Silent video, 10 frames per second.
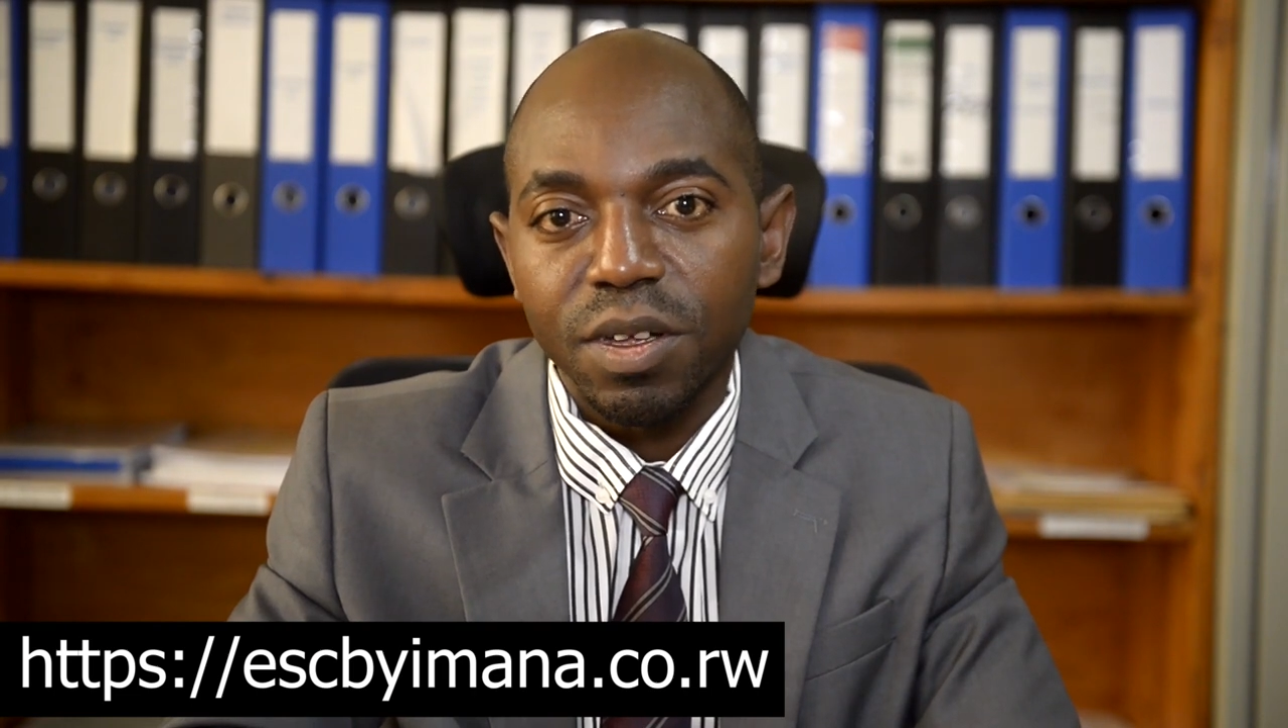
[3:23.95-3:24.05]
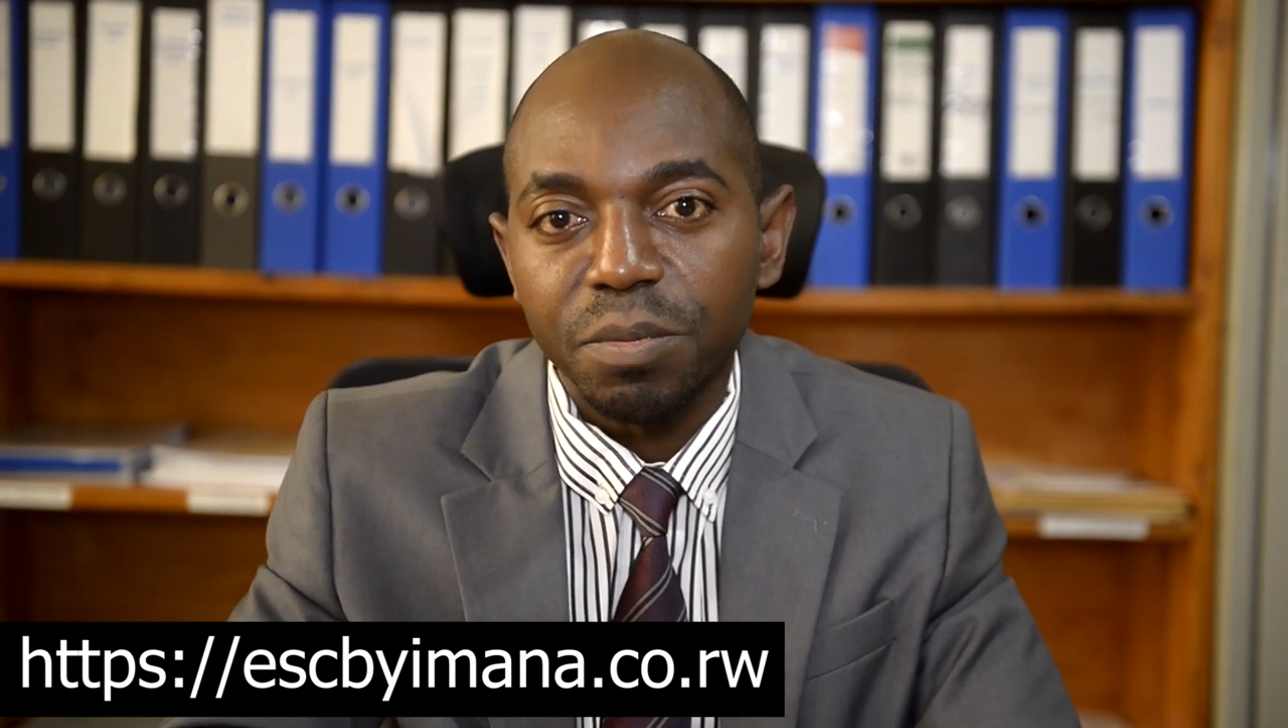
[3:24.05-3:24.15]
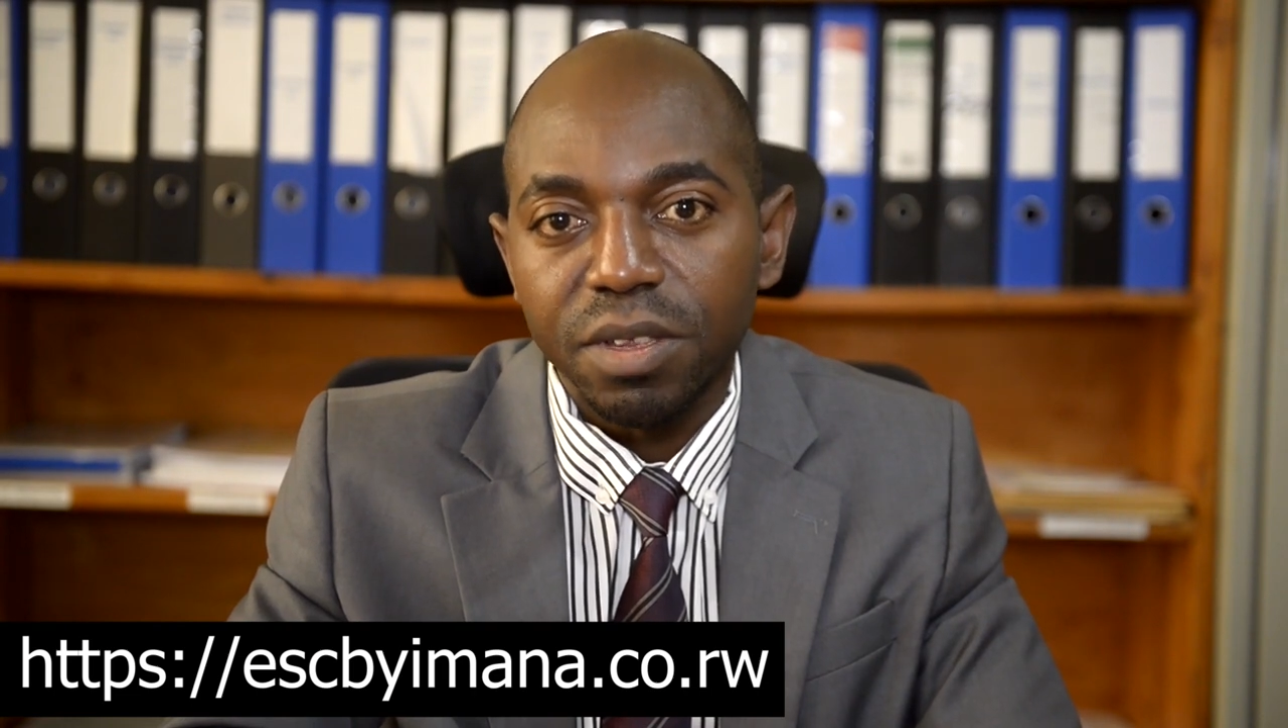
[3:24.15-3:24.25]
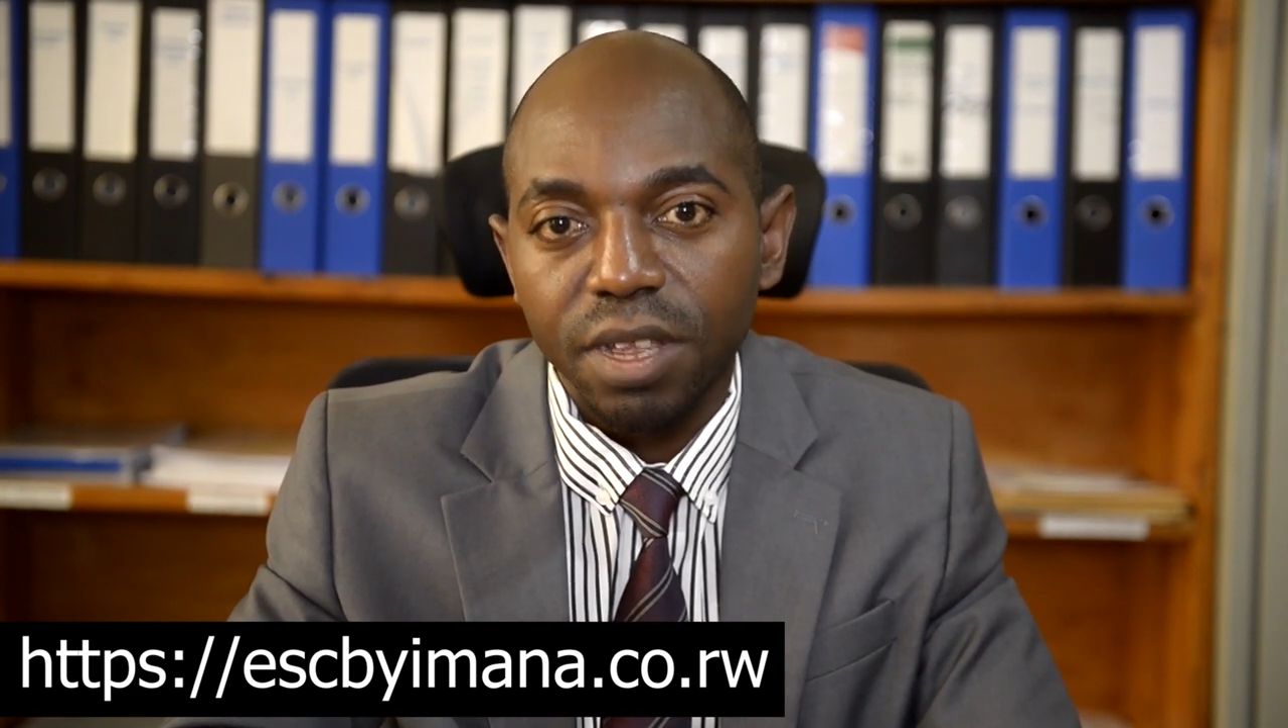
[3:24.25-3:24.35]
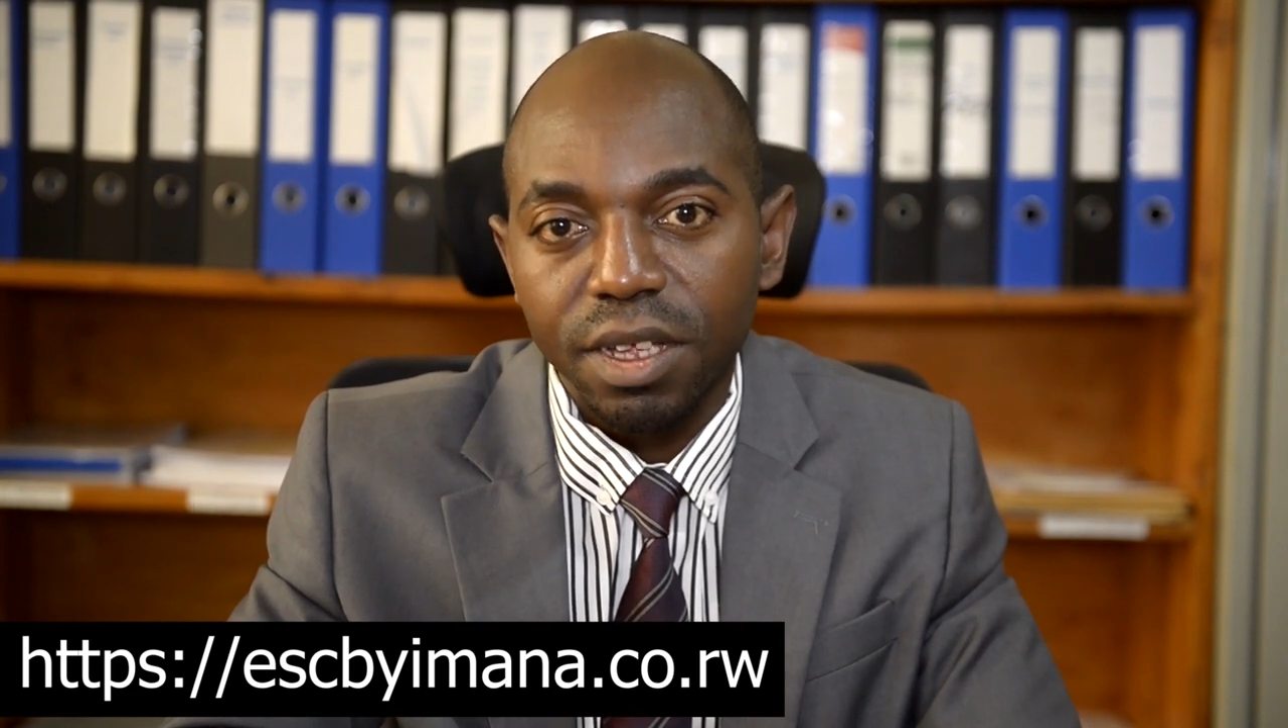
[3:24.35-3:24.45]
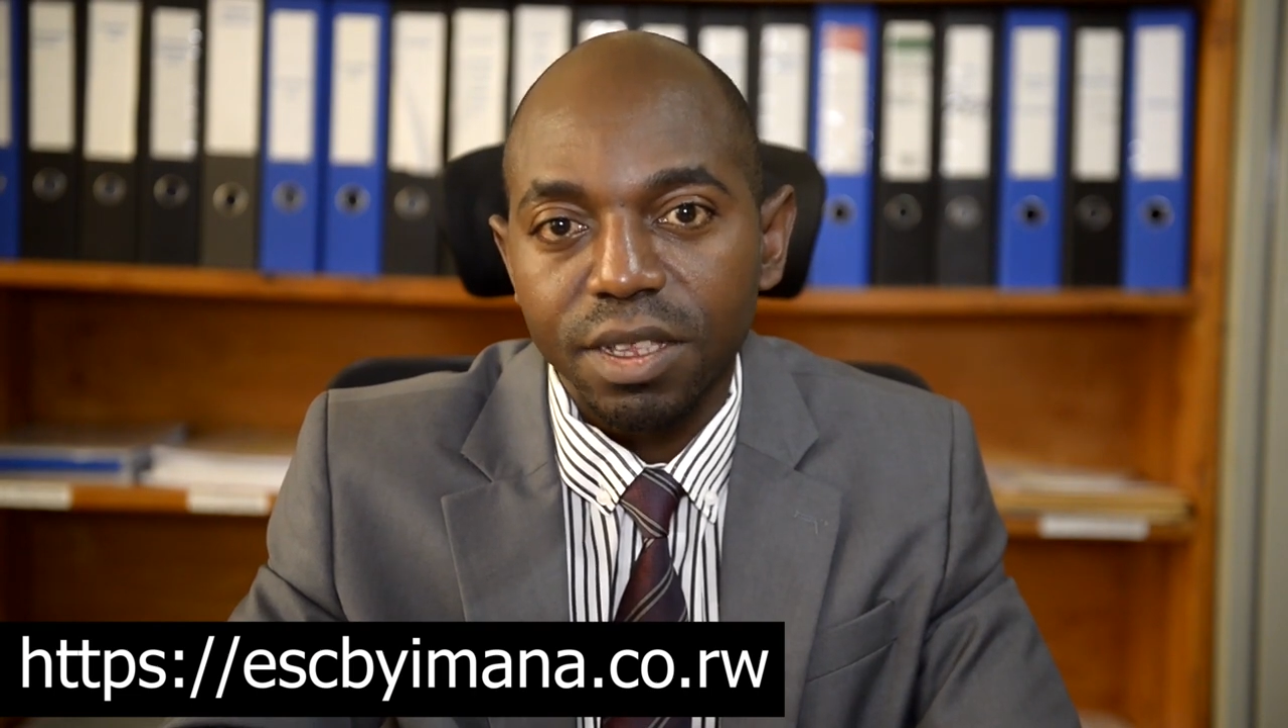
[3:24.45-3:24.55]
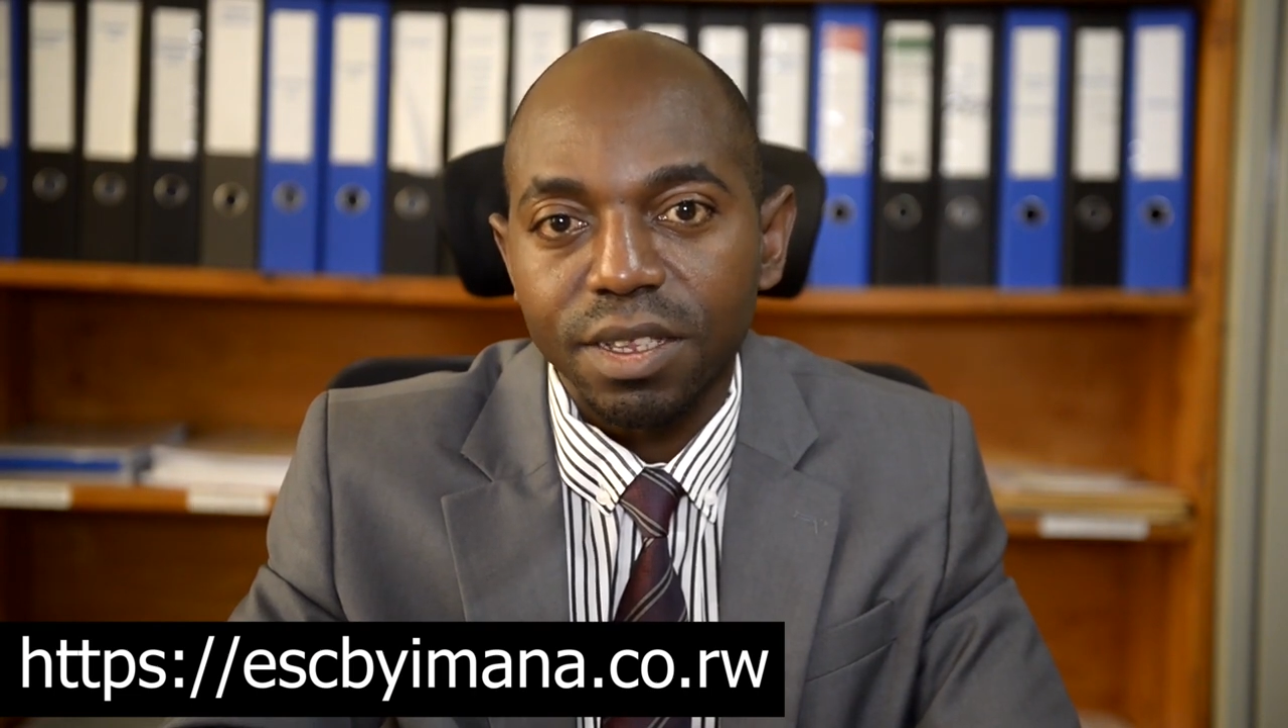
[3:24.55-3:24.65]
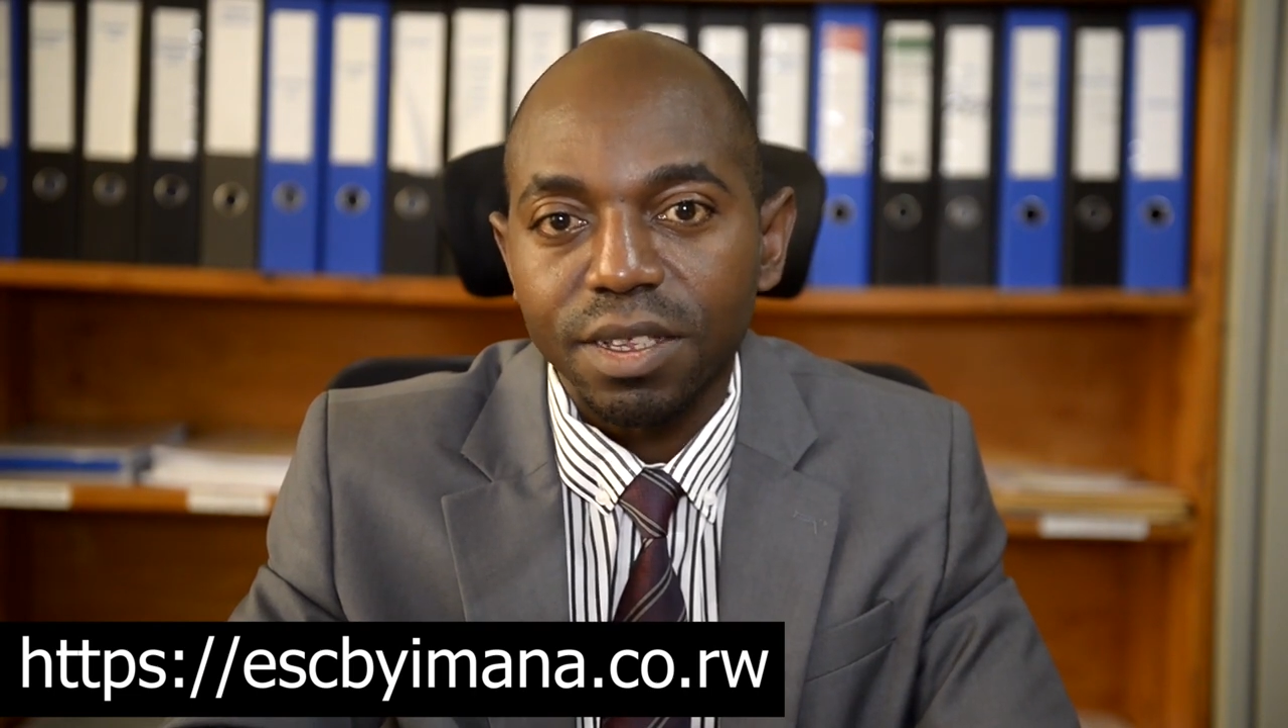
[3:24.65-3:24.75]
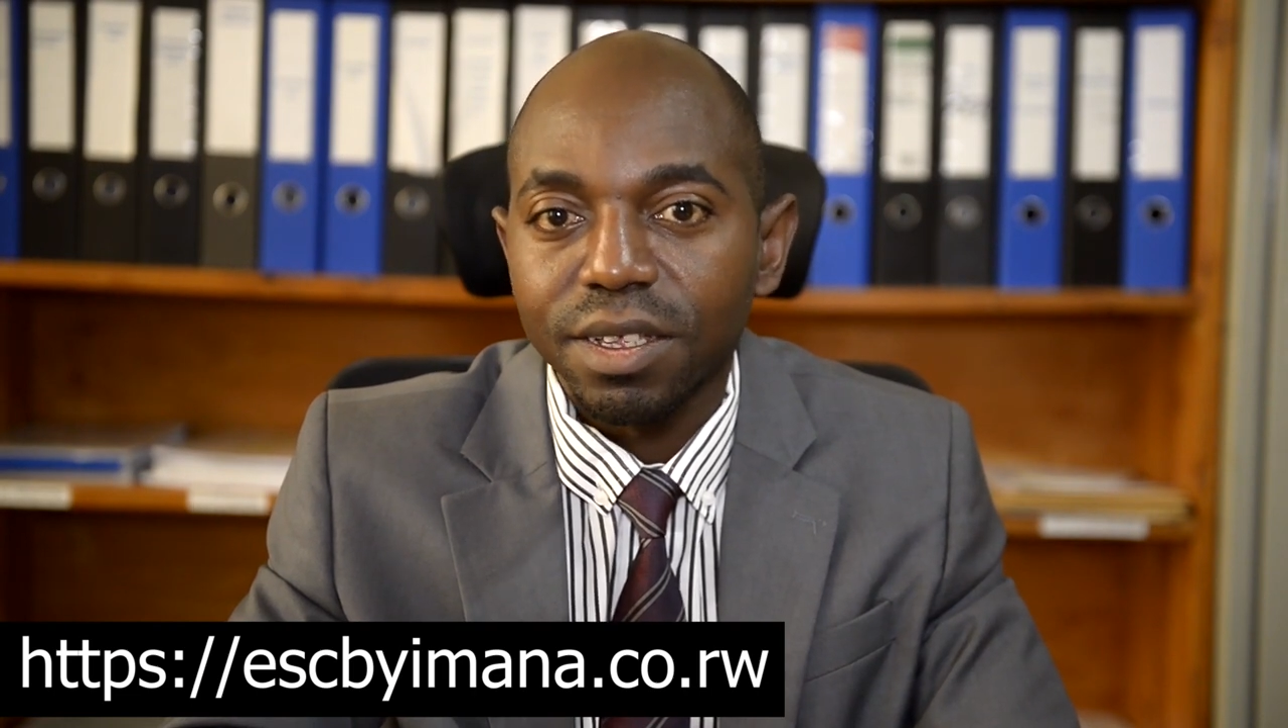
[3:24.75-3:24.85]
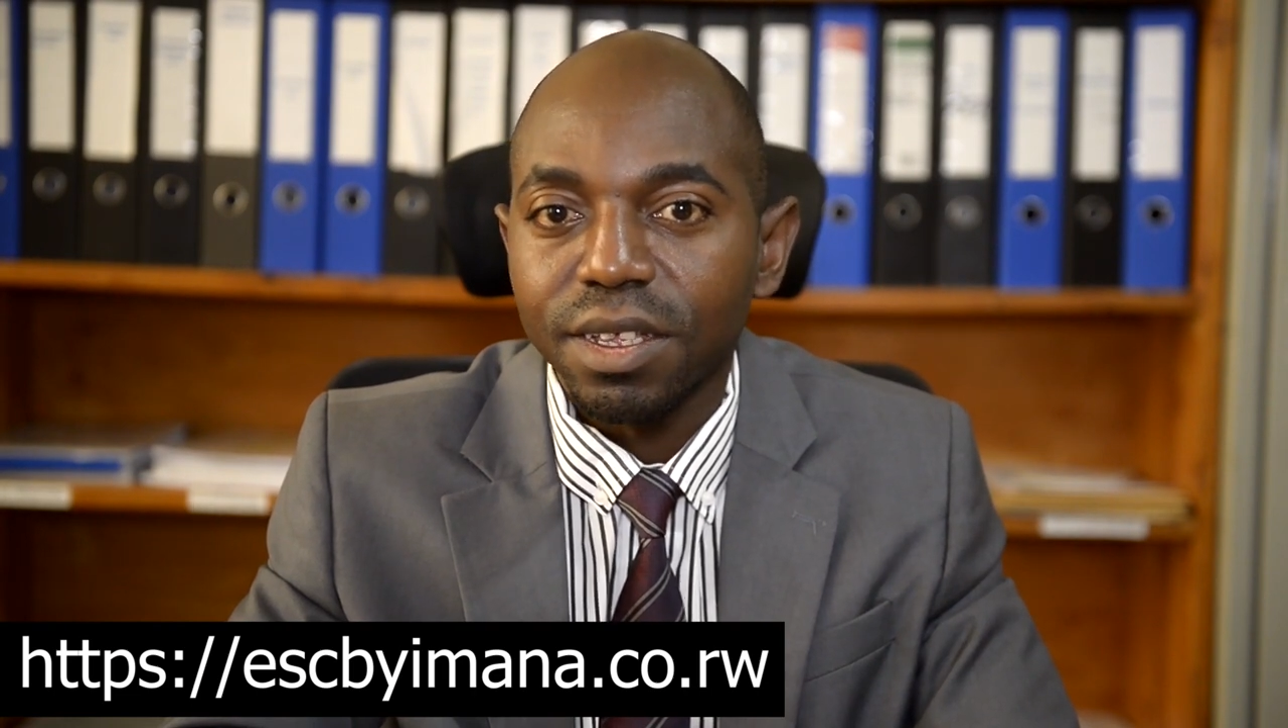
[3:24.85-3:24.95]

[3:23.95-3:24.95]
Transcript: website.